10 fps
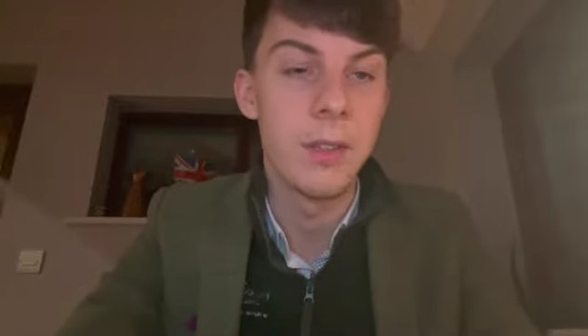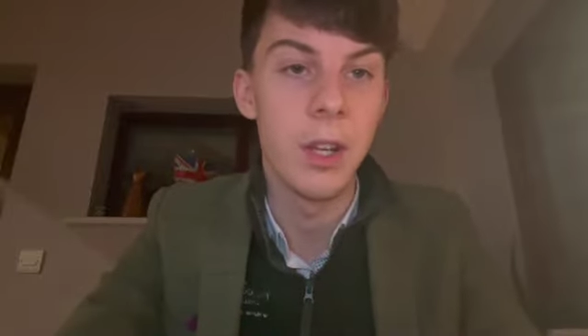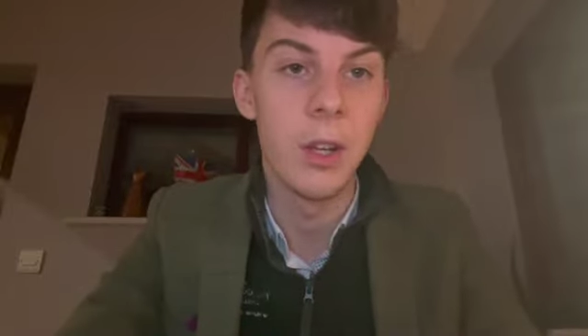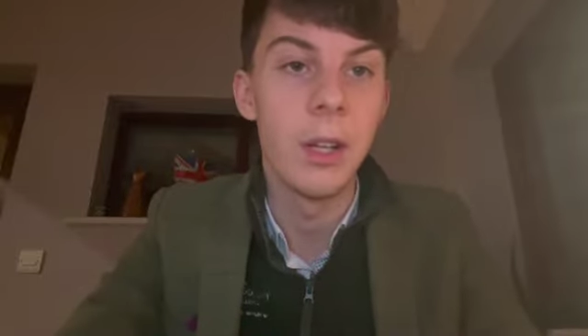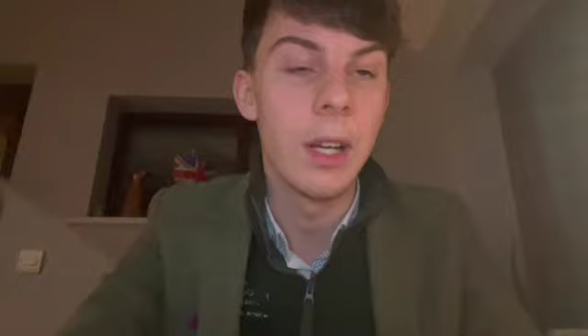
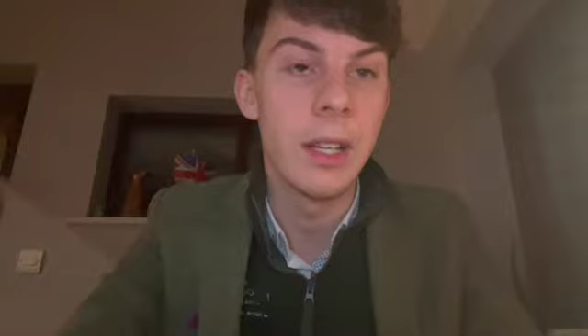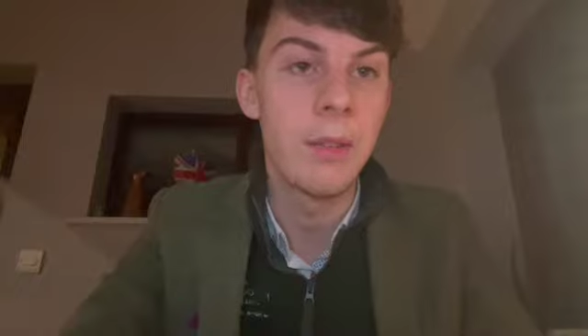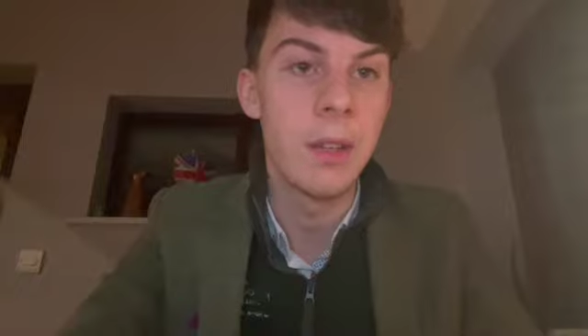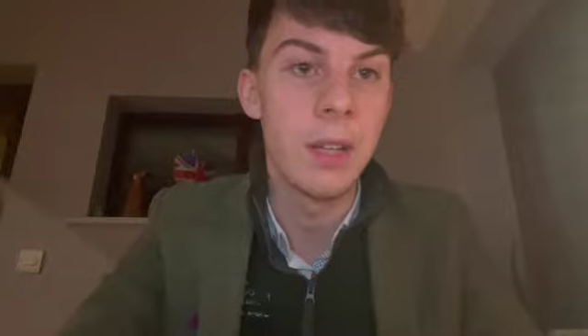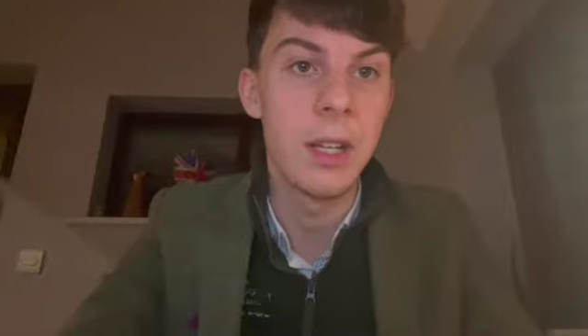So I
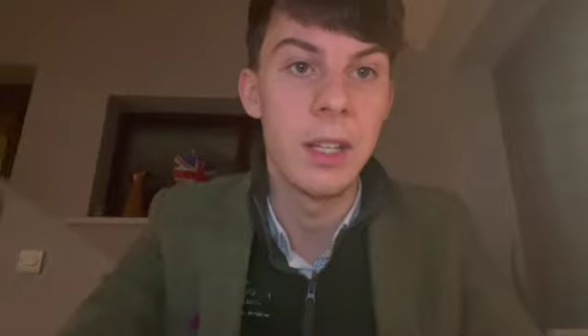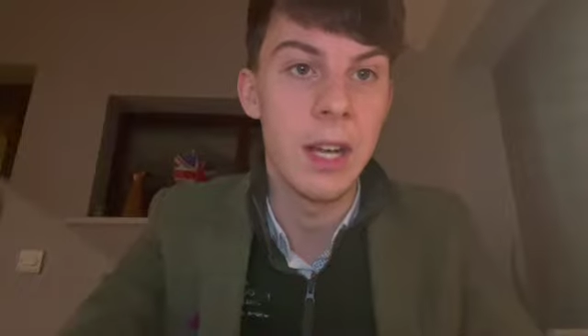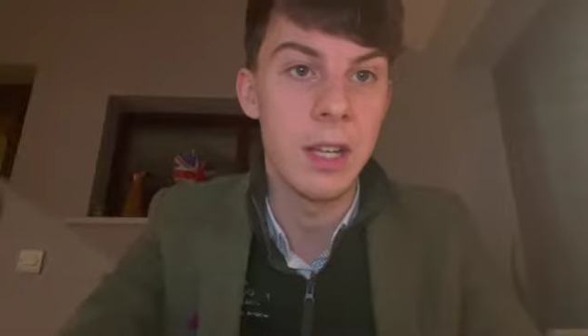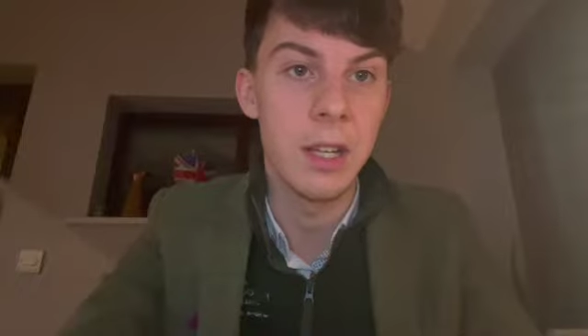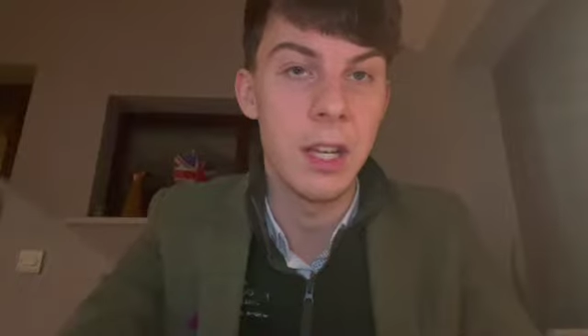definitely think in the
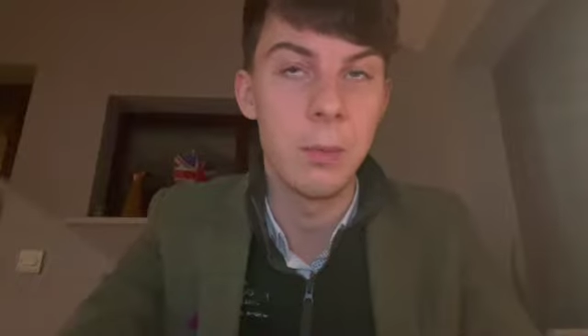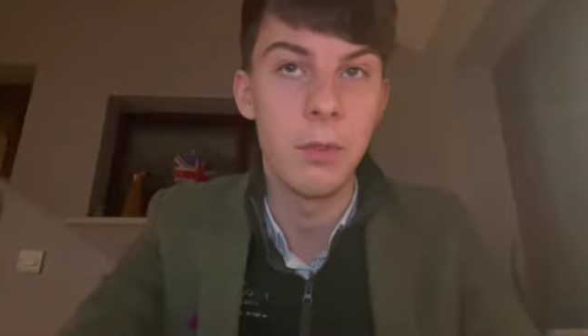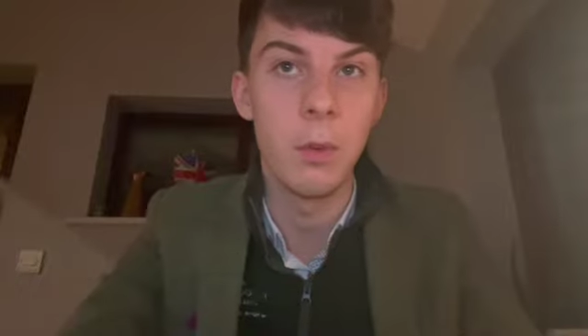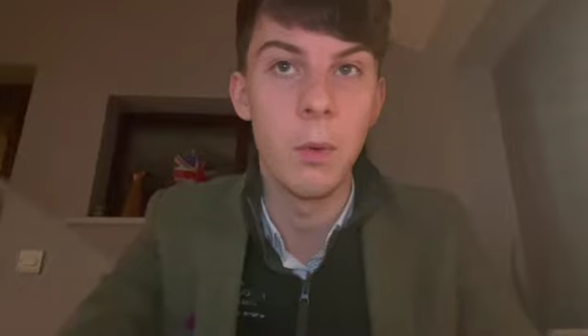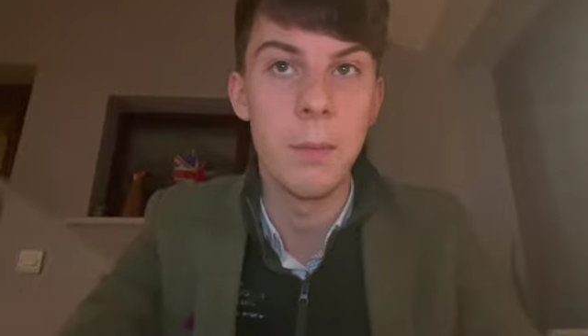handicap
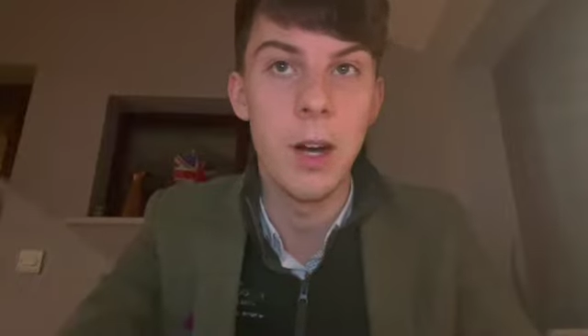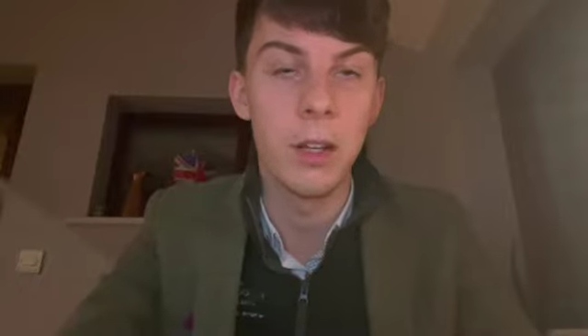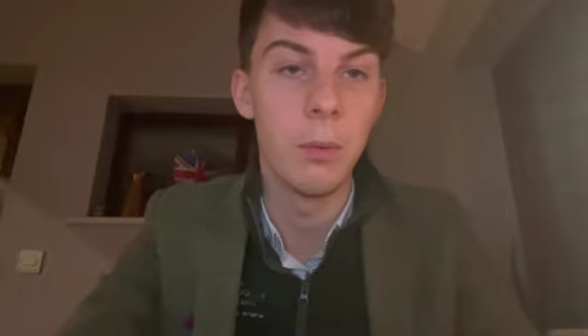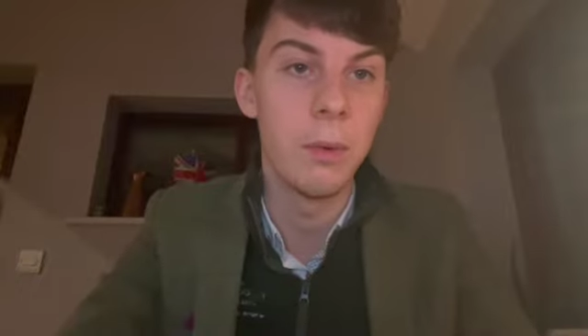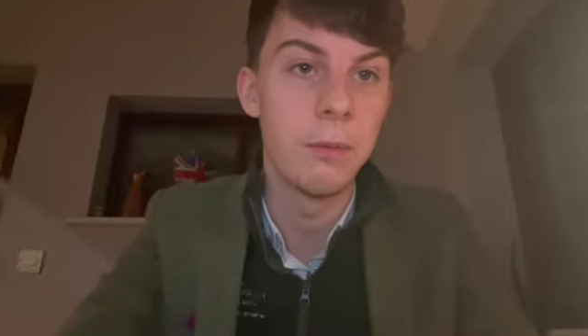off a
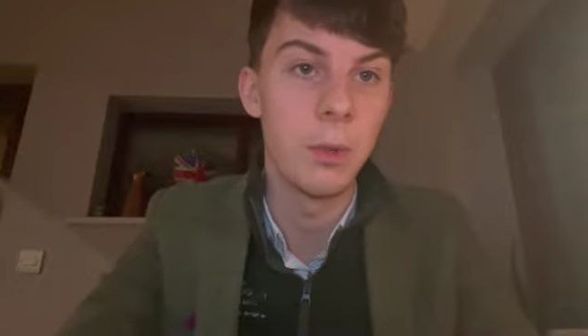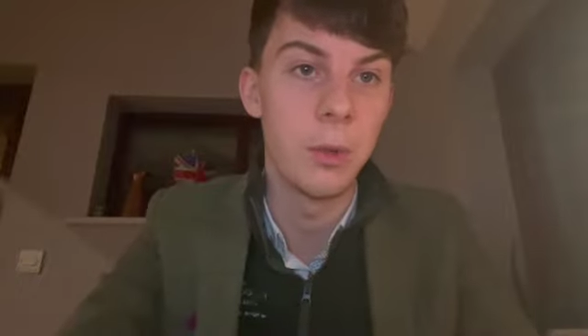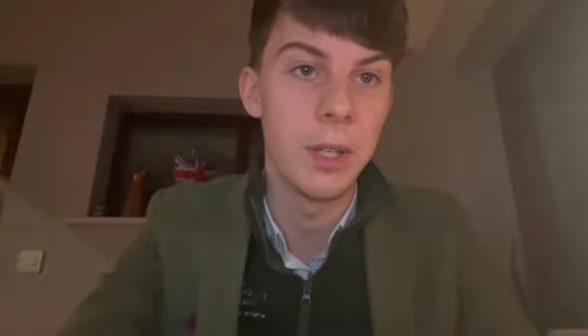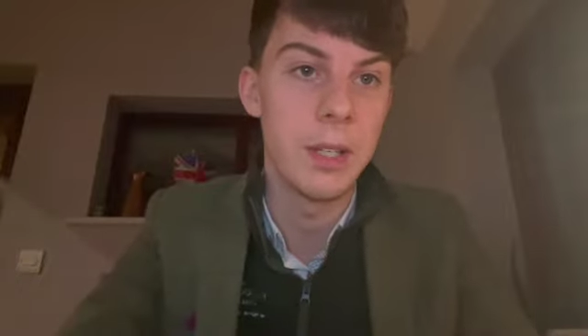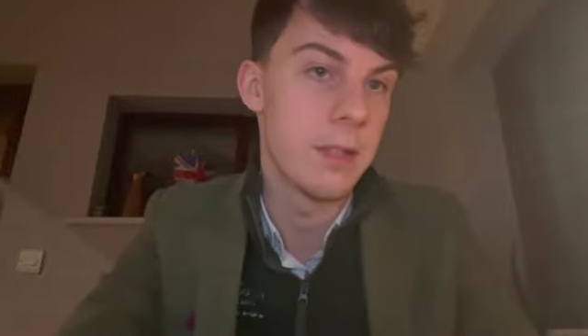mark of
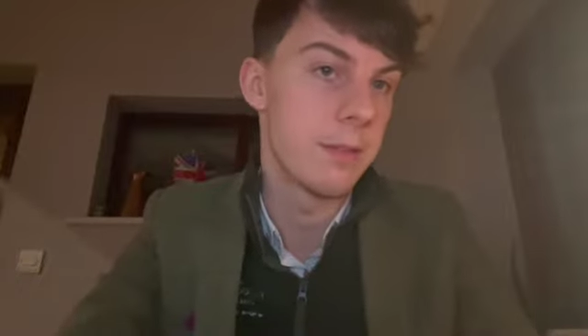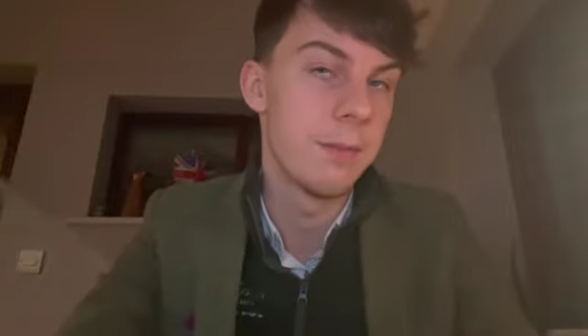140